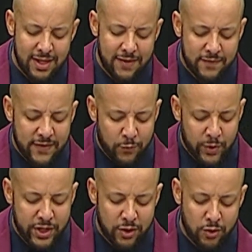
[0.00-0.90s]
even if
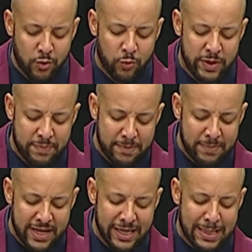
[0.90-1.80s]
we knew we'd be
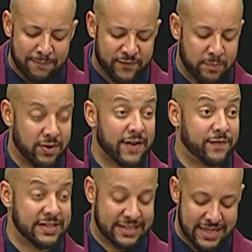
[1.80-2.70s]
meeting up for
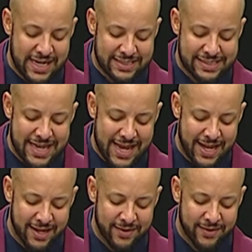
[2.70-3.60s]
breakfast the next
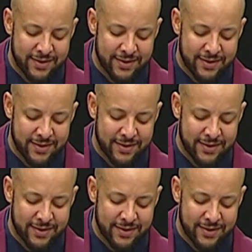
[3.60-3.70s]
day.